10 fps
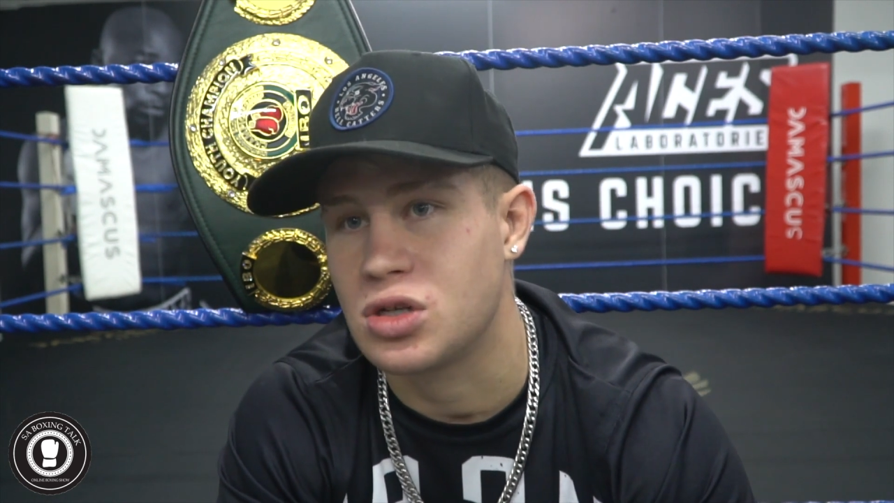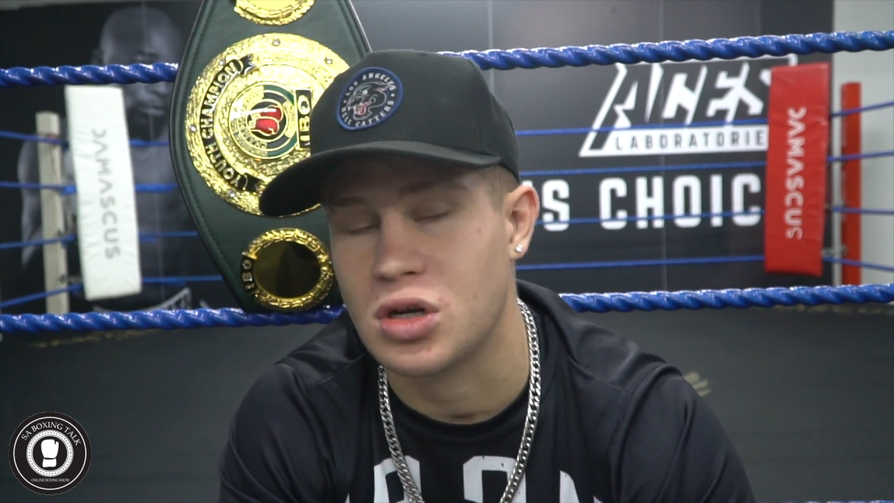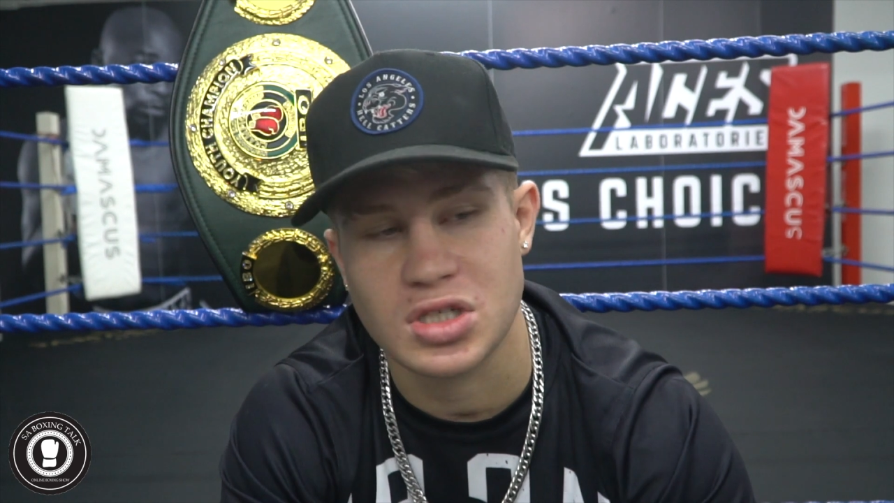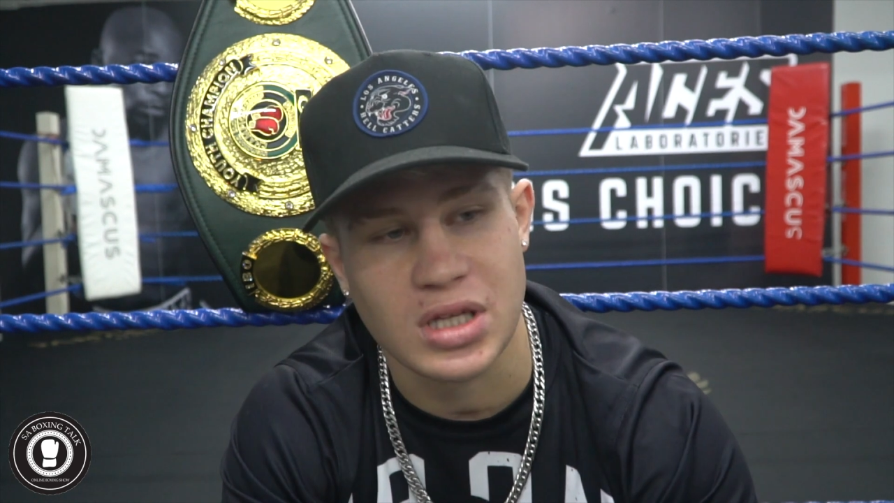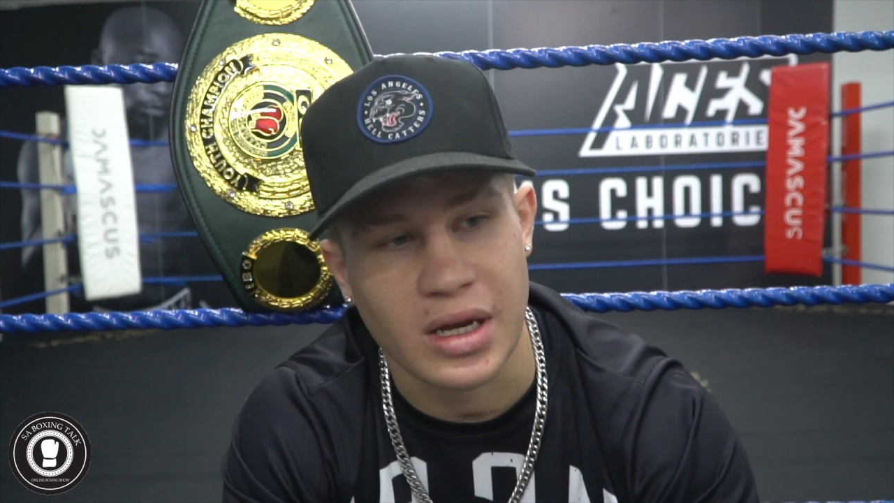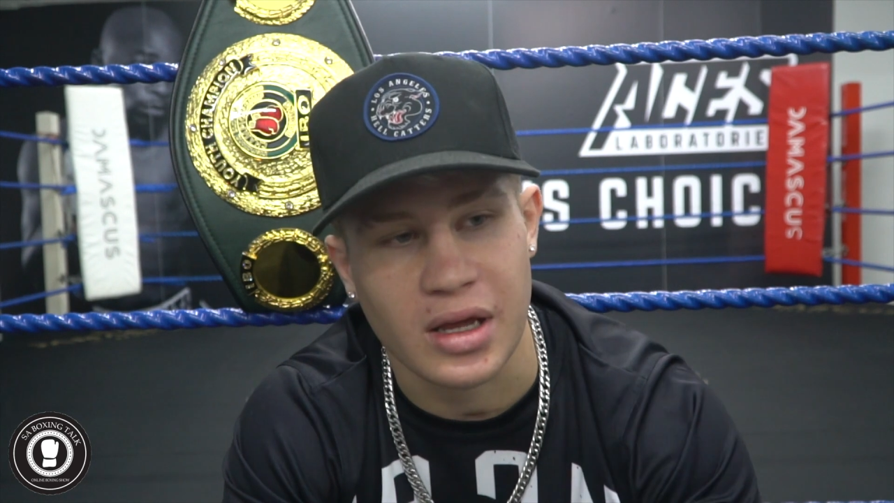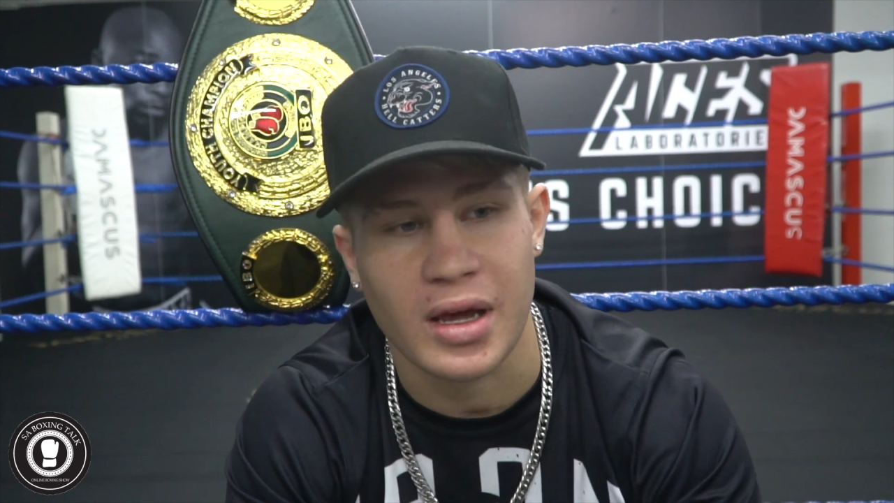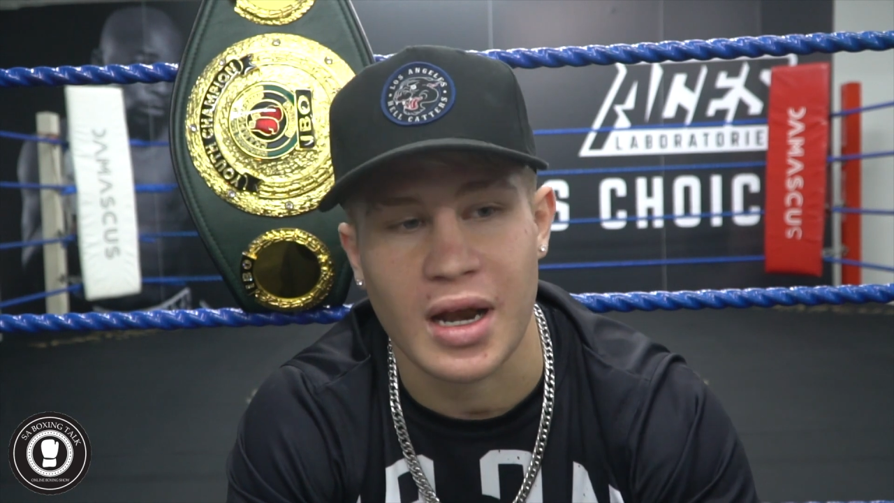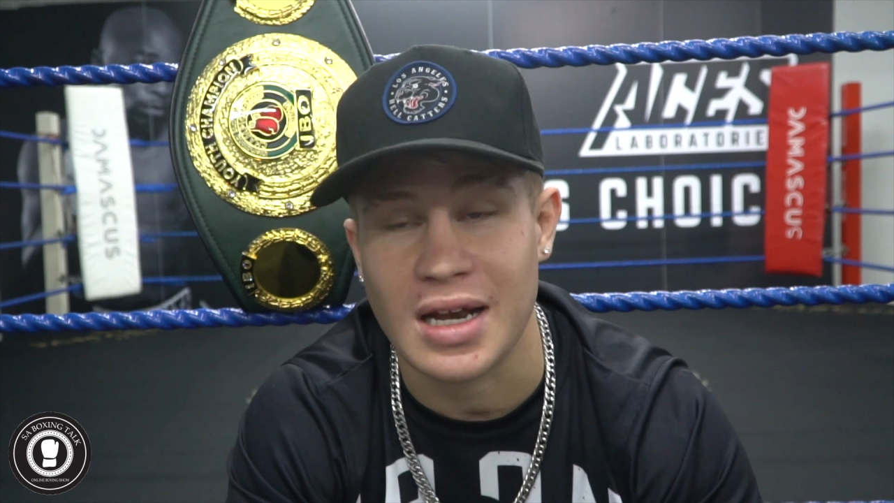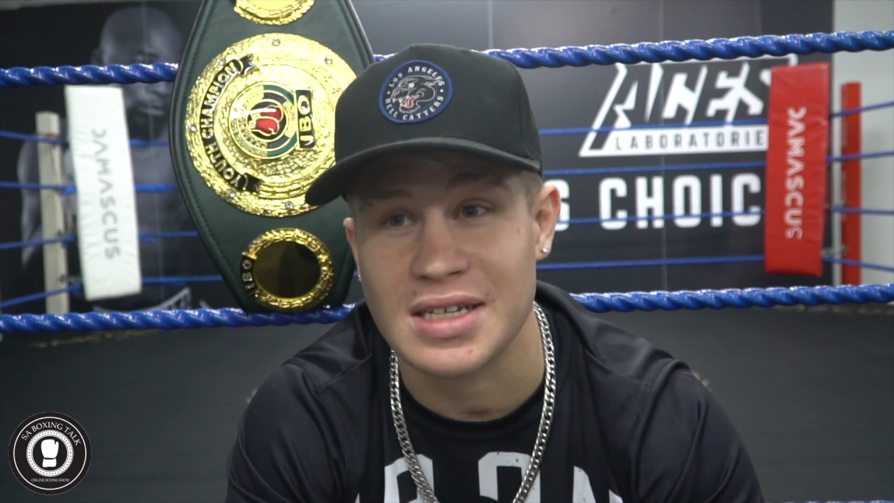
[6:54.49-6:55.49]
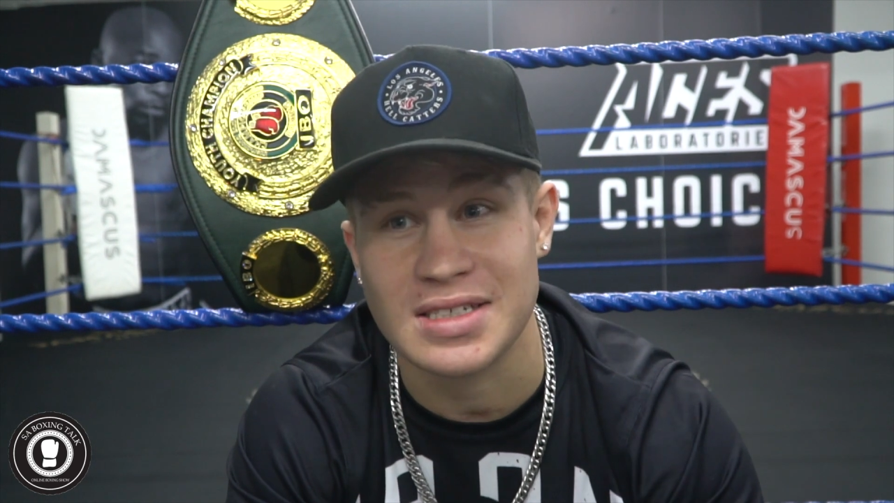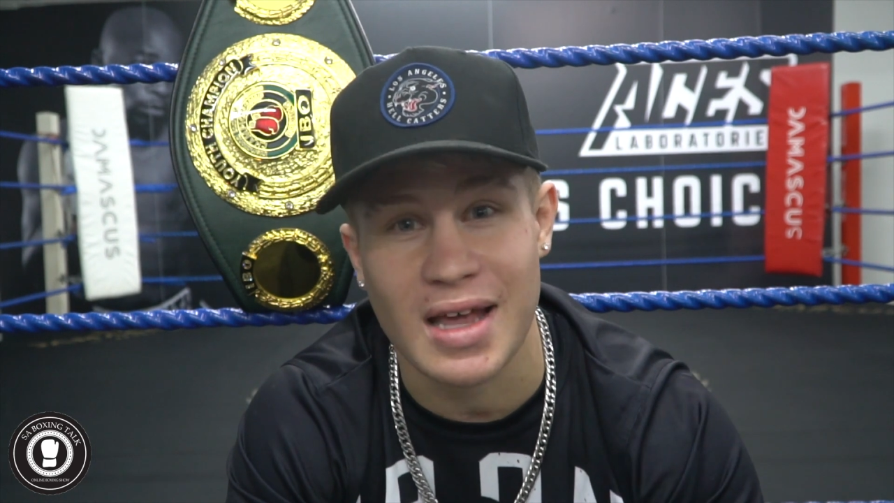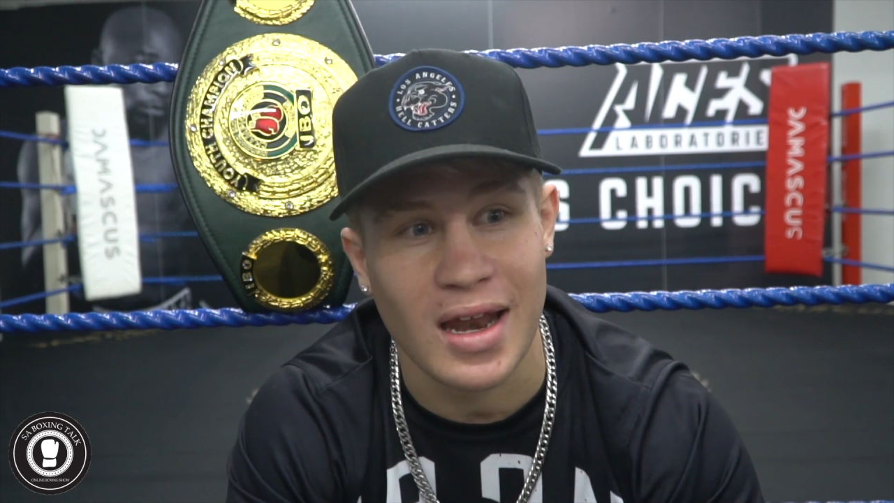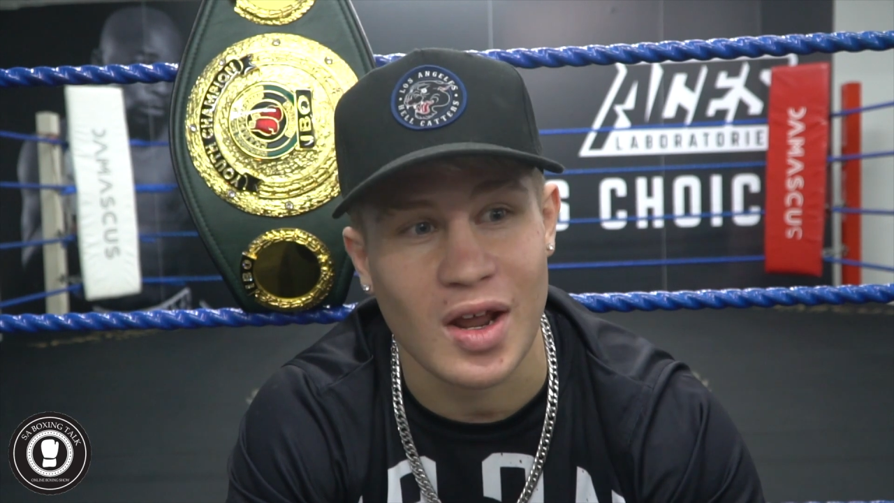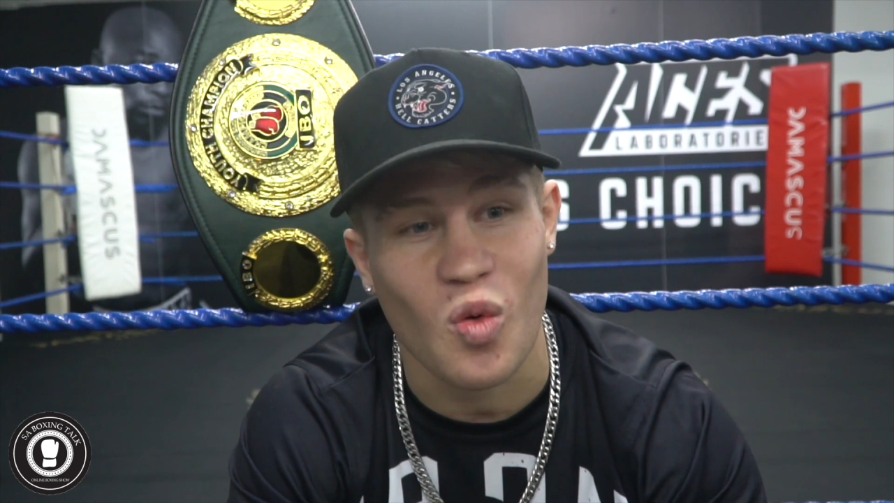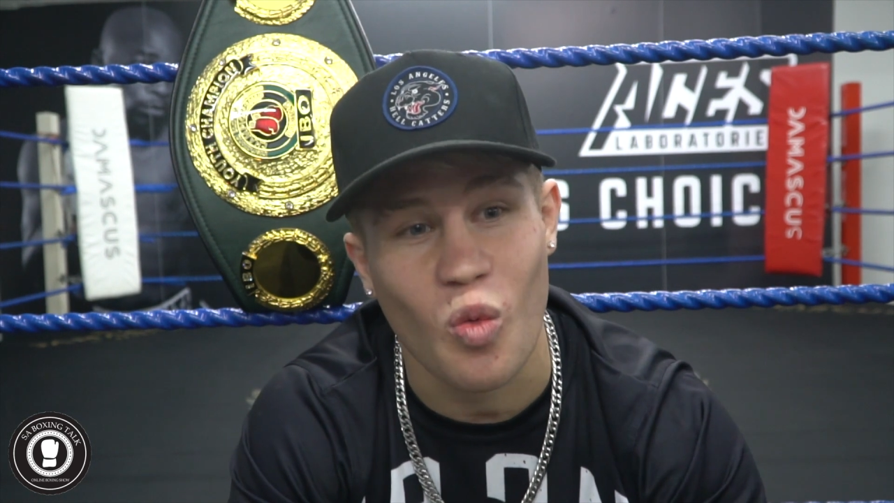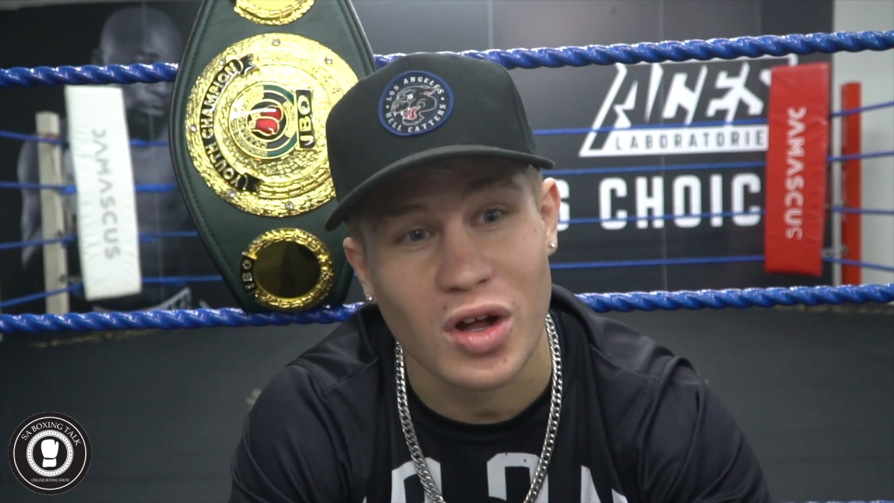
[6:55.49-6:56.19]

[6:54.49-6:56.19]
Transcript: you know, studying and understanding